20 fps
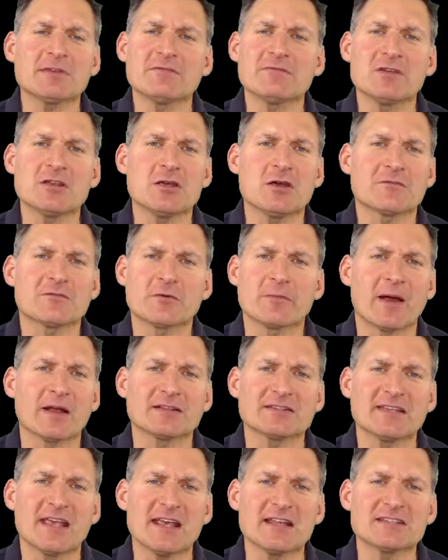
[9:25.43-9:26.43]
the video for
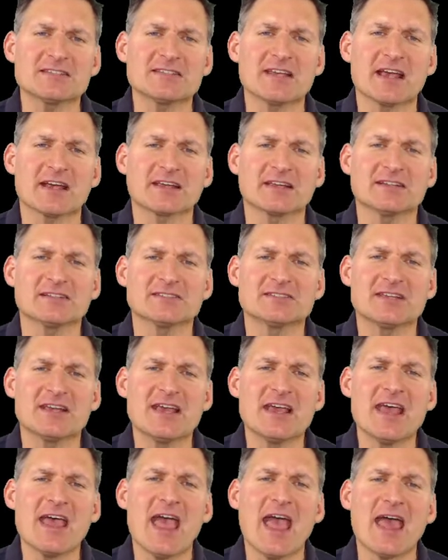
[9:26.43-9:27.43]
about 10 seconds
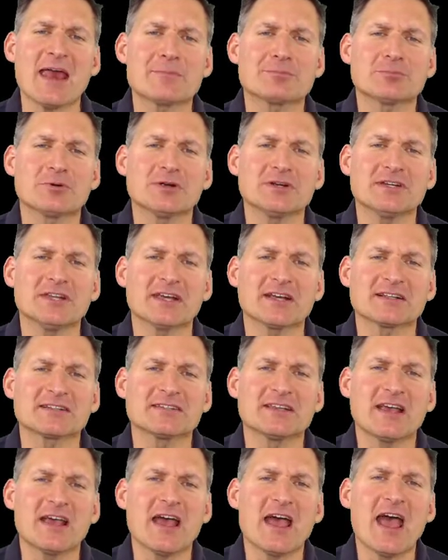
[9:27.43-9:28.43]
and
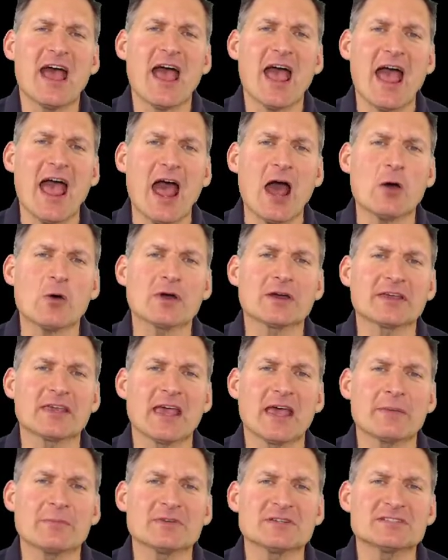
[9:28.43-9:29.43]
predict how a
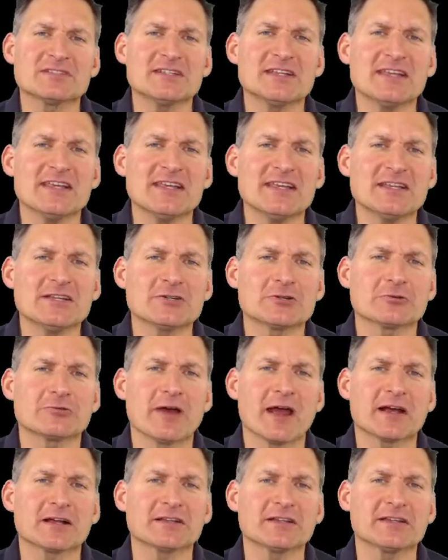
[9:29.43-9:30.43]
chemist
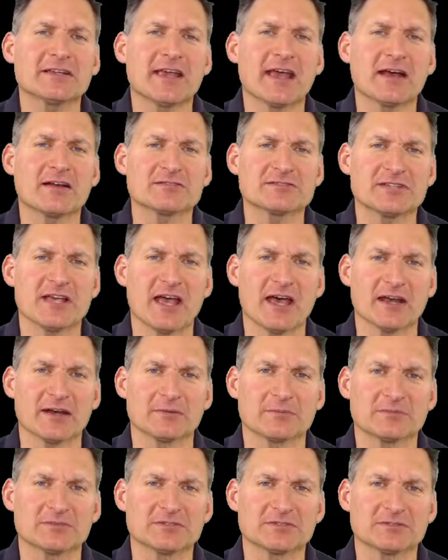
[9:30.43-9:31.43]
indirectly counts
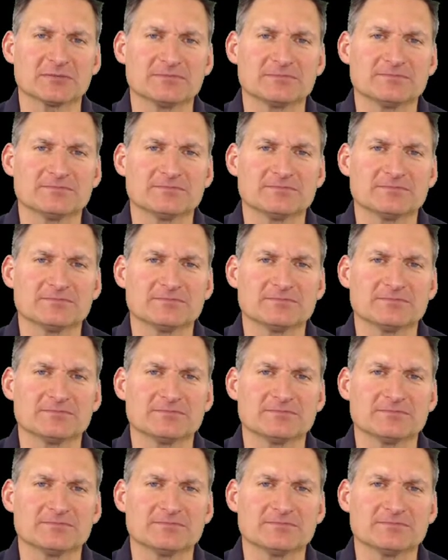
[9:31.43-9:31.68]
atoms.